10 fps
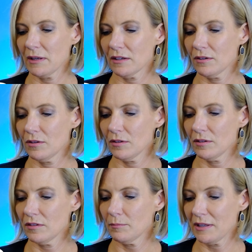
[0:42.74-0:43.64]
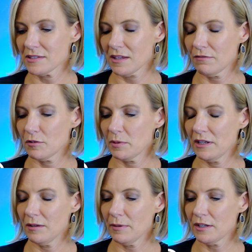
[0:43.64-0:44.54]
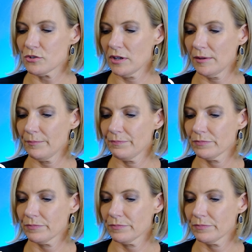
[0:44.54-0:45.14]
man man's life who'd been hit by a train.